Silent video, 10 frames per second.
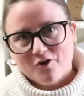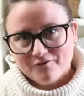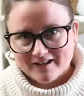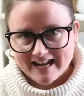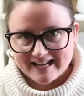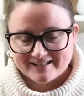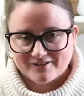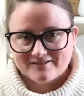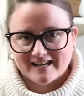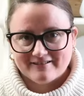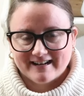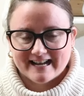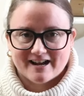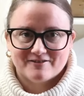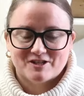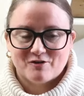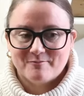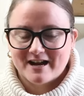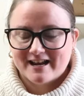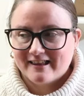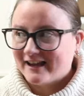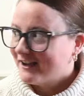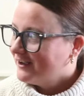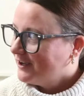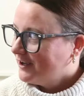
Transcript: overcast outside right now so I'm kind of like